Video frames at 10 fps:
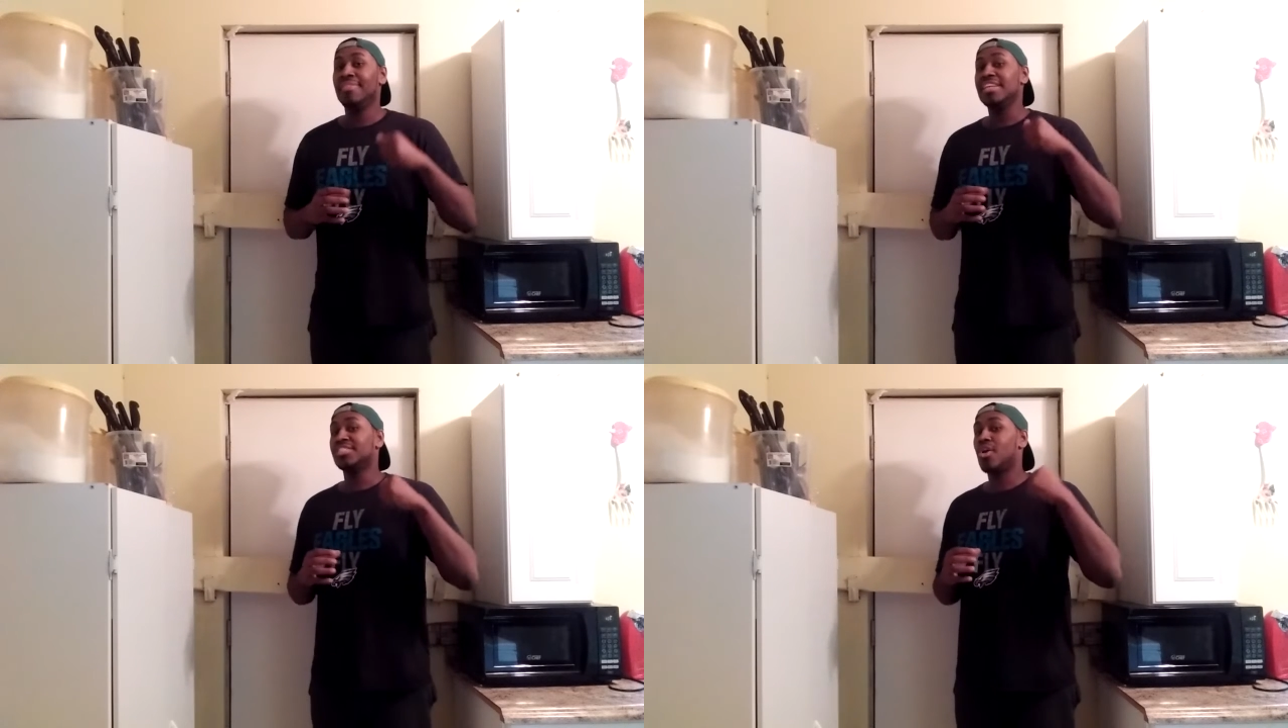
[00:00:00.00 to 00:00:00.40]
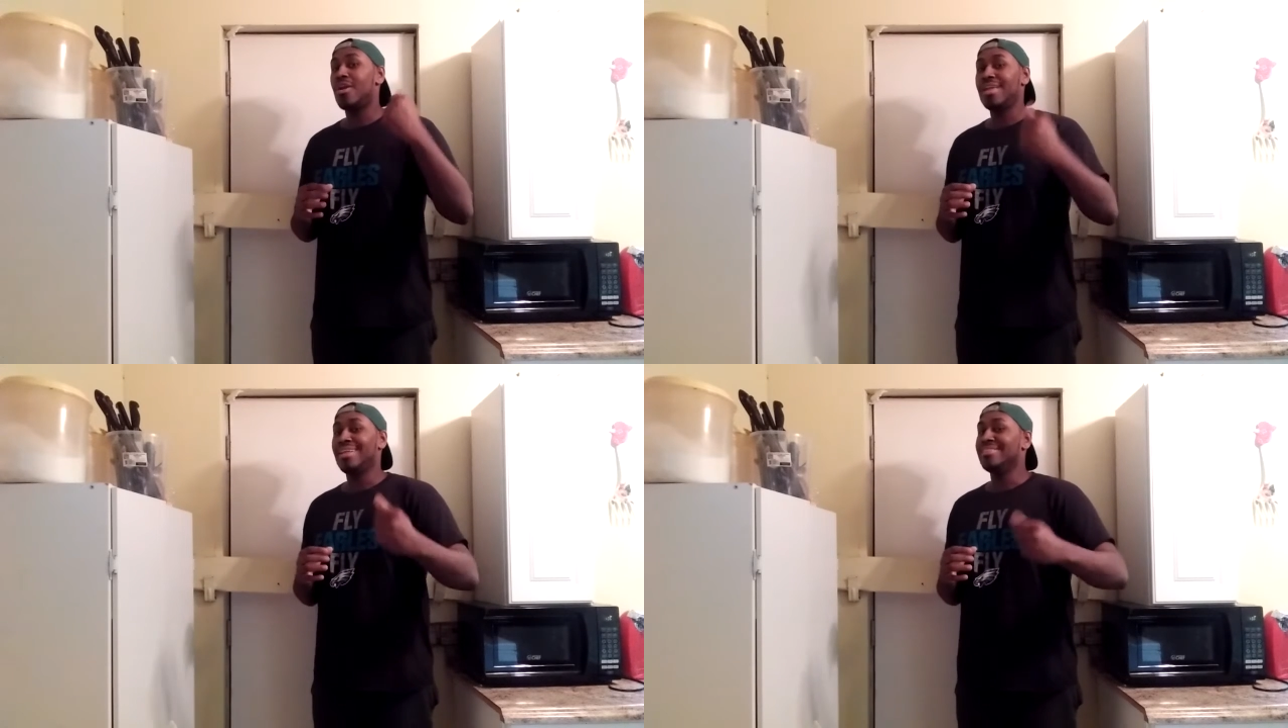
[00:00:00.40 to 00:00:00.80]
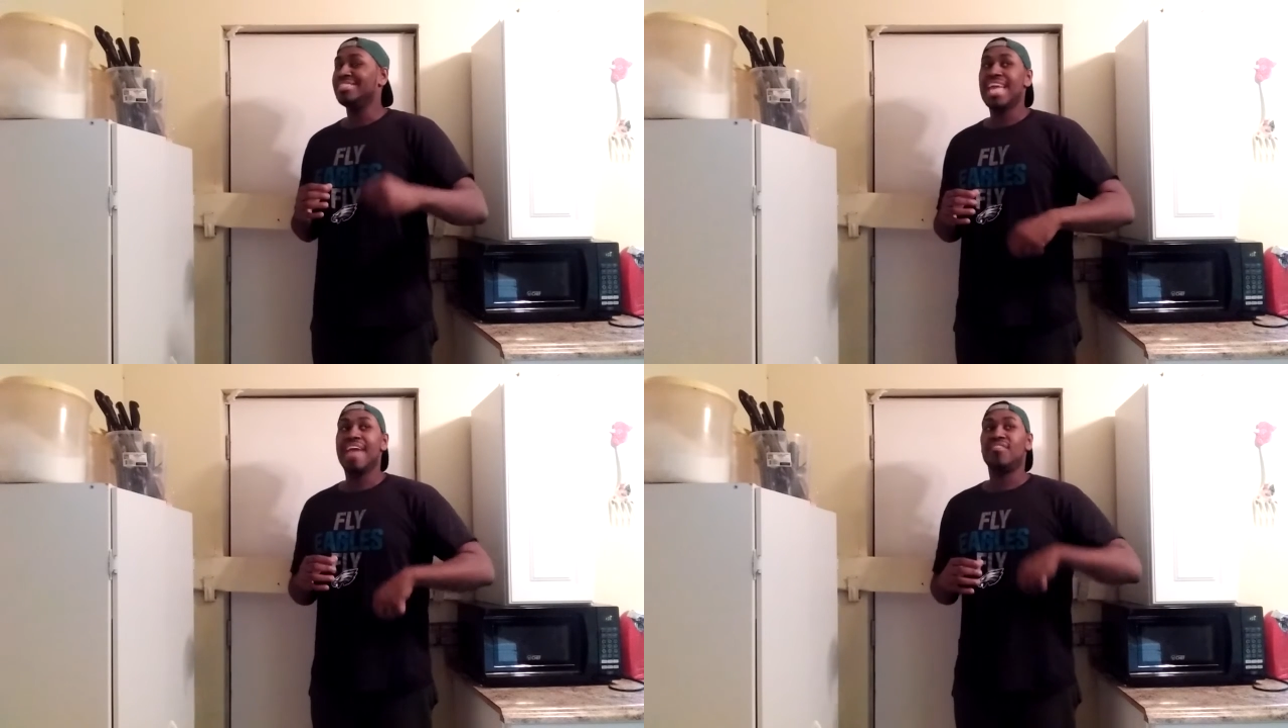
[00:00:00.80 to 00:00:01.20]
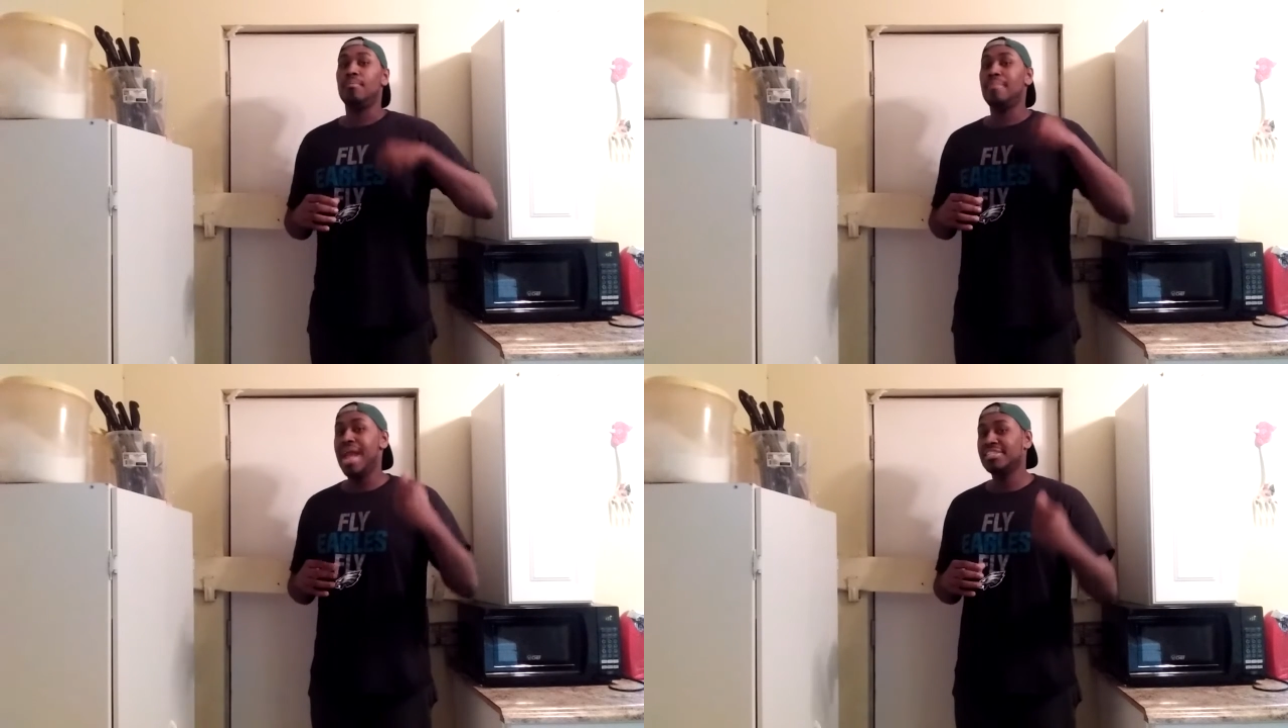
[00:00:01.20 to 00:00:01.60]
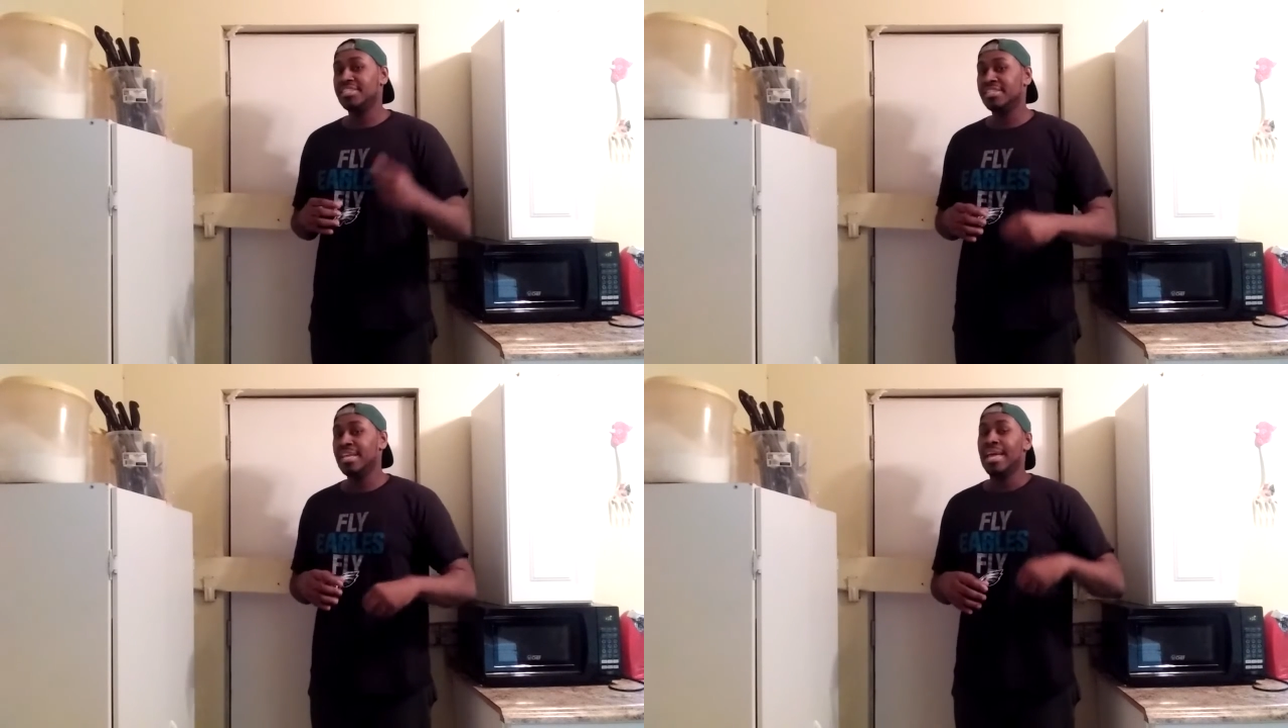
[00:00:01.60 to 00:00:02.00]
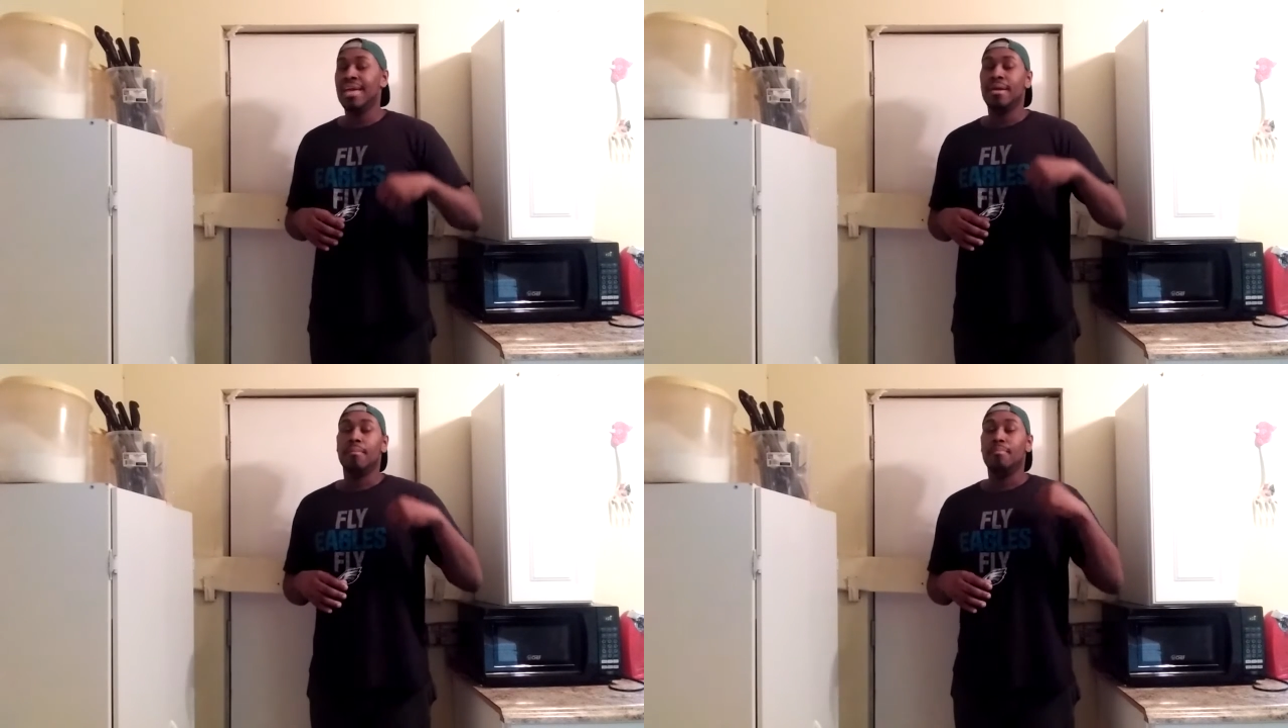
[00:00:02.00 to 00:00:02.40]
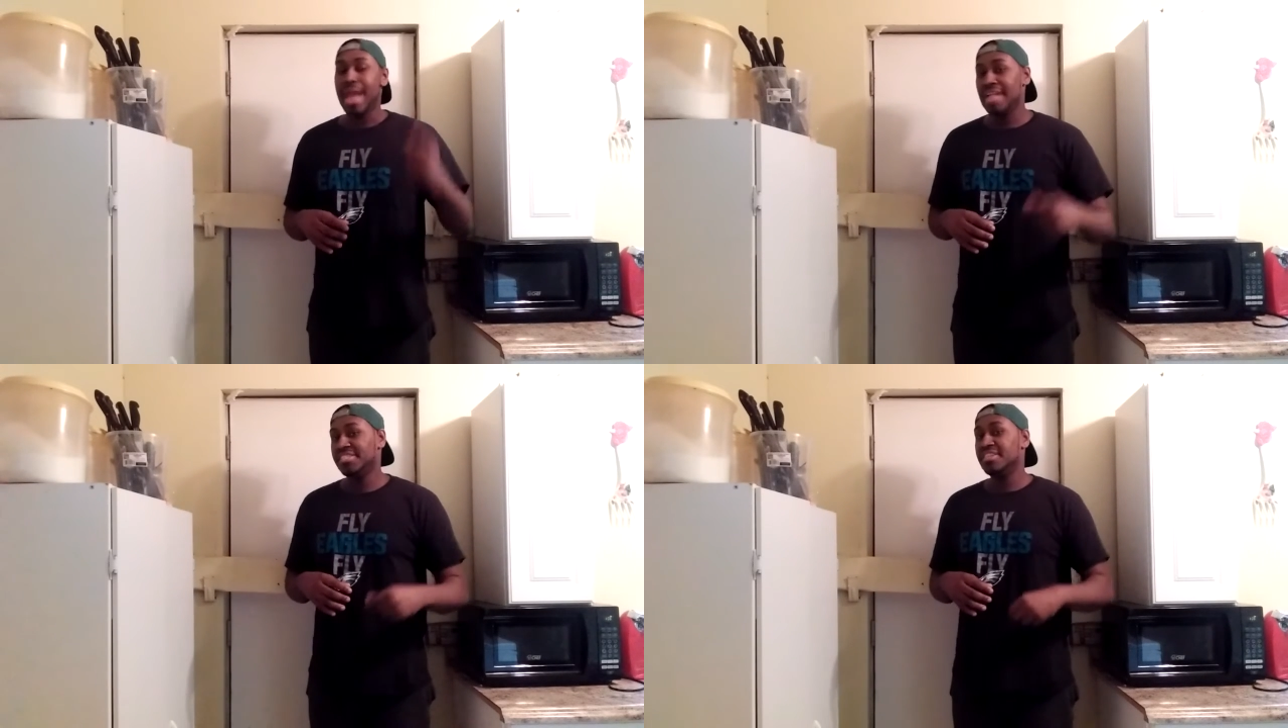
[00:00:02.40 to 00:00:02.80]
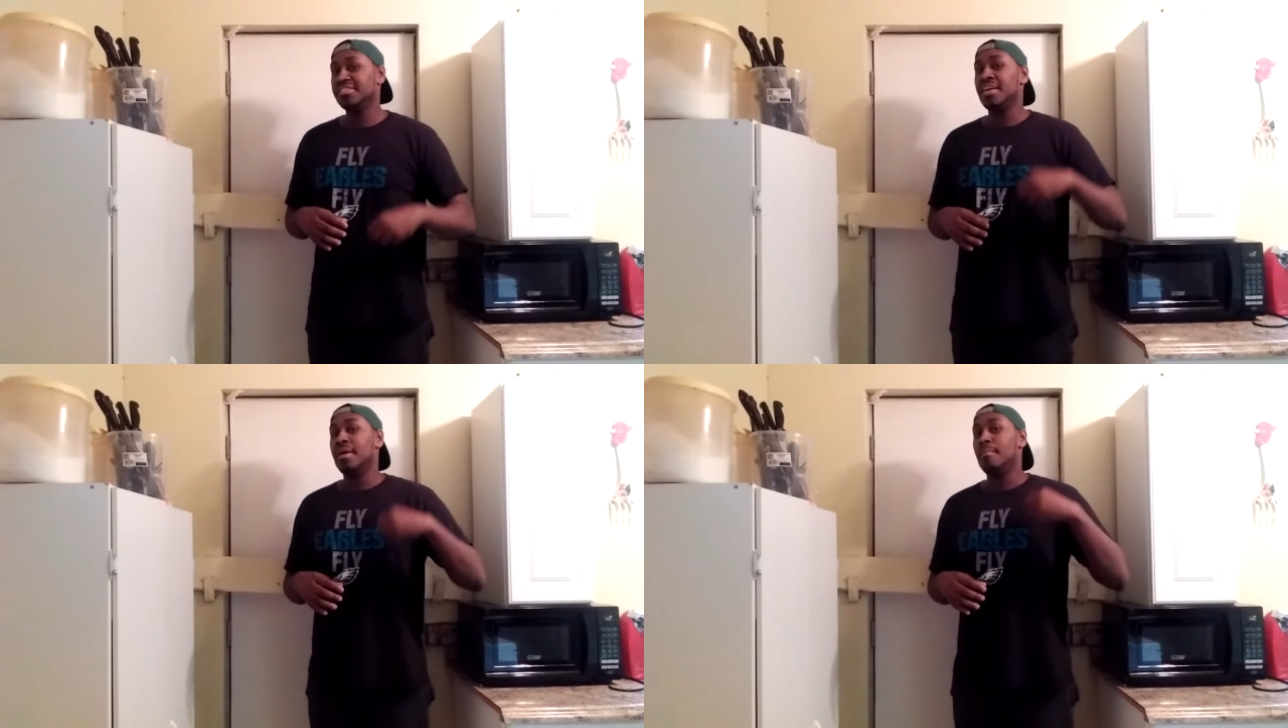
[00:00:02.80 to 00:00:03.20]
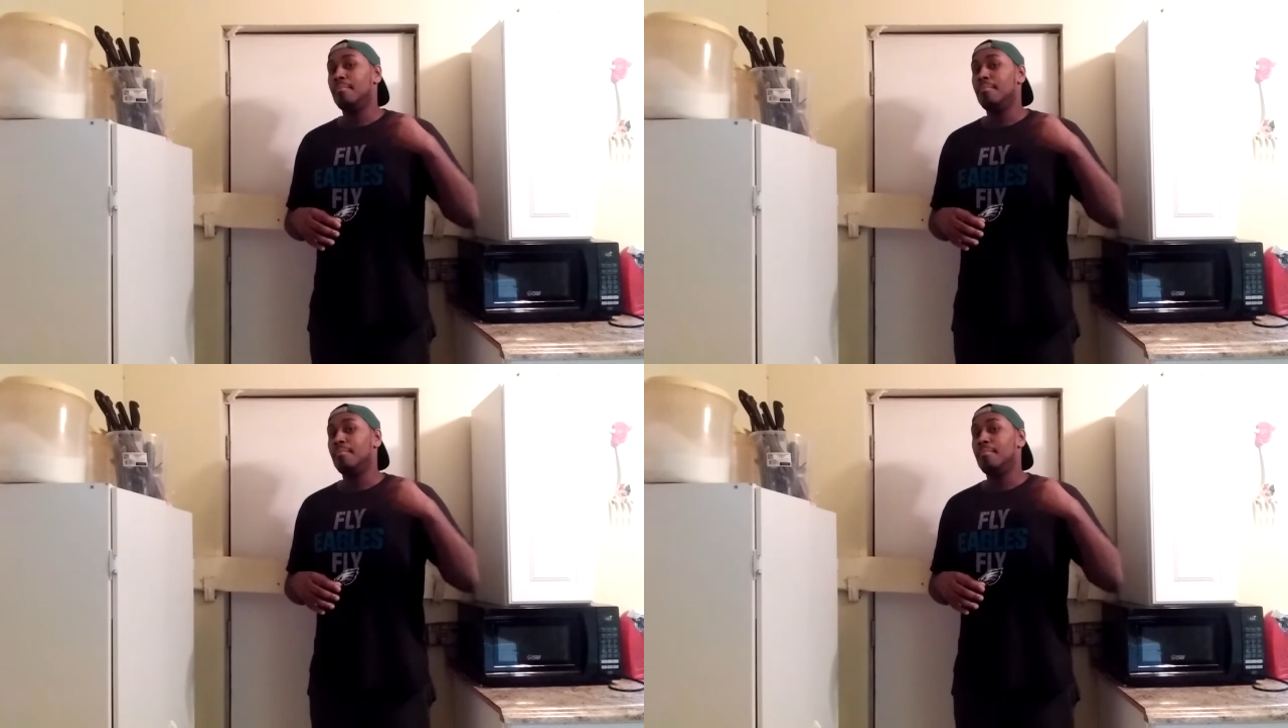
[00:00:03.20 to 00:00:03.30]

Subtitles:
They started just having matches, then